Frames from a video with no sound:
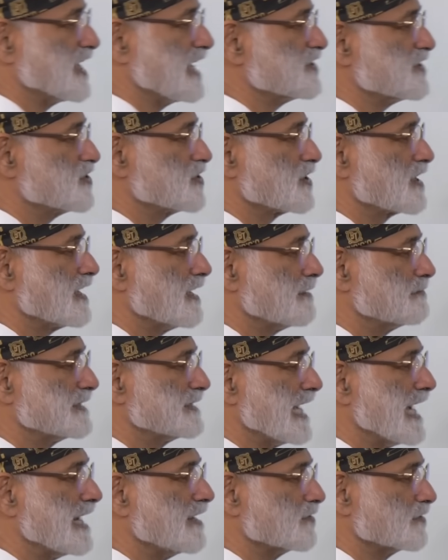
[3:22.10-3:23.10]
a chance to
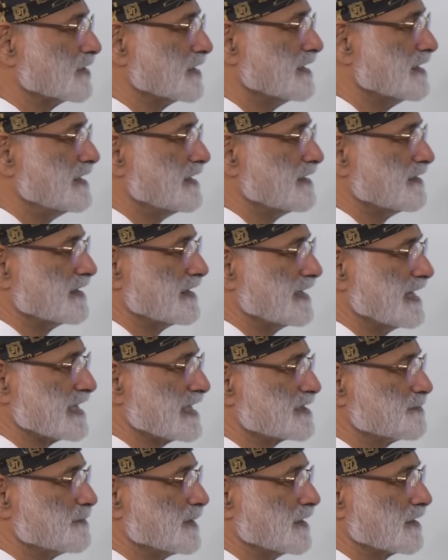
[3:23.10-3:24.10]
come down, the
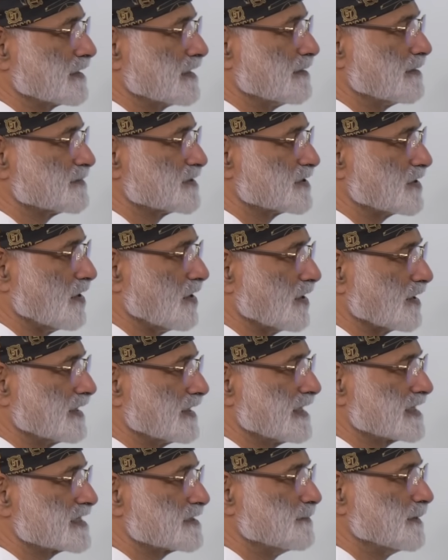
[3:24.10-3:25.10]
next meal comes along.
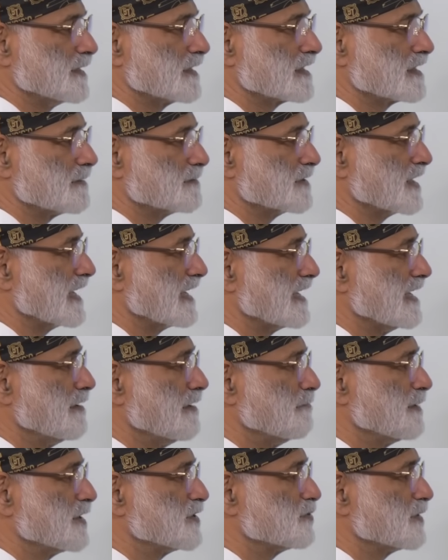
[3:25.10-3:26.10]
Next meal comes along.
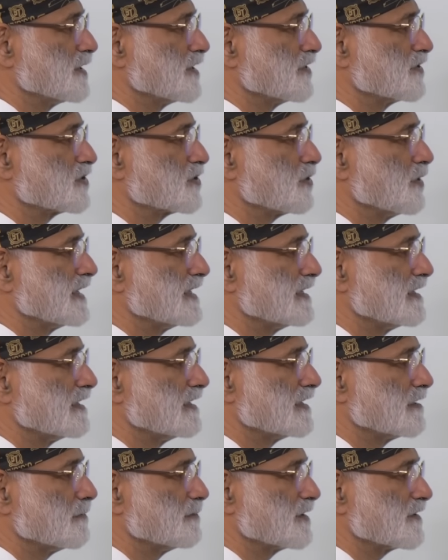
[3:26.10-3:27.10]
in between, throw in a
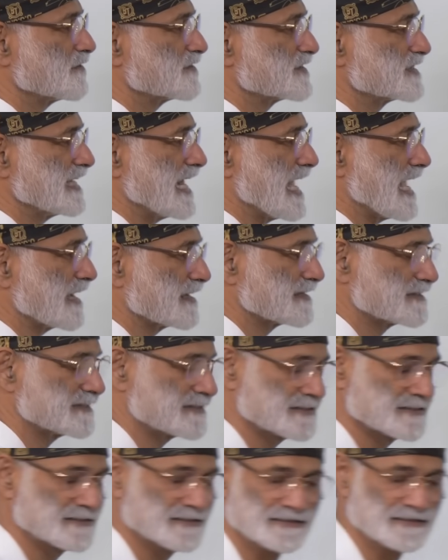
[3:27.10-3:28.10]
little bit of
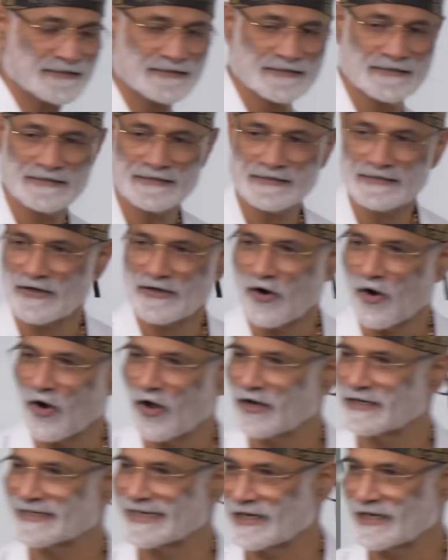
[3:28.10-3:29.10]
snacks.
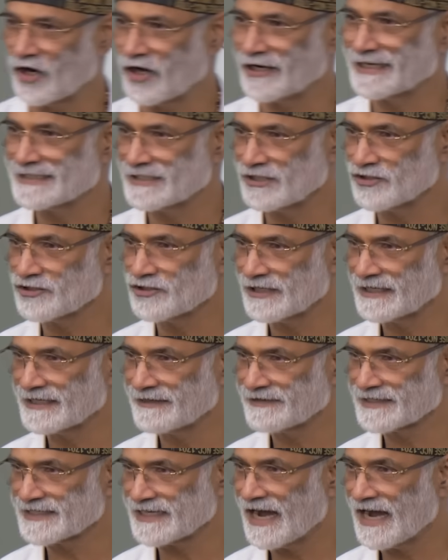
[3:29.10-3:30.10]
All day long, his insulin
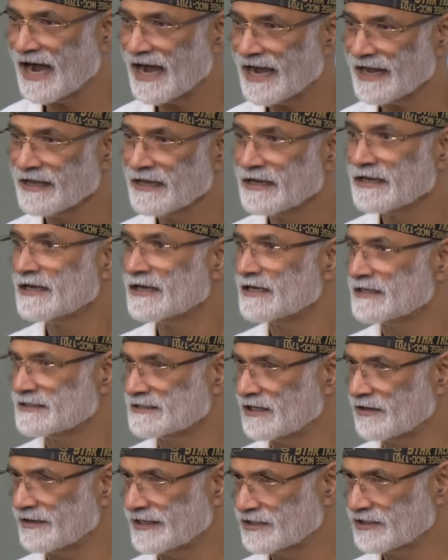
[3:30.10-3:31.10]
levels are high.
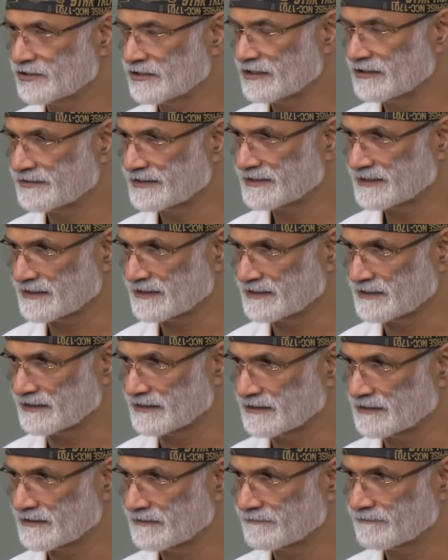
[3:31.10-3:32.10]
He's now insulin
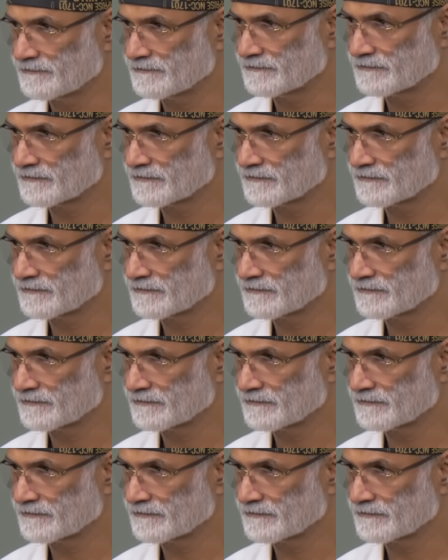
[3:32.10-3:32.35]
resistant.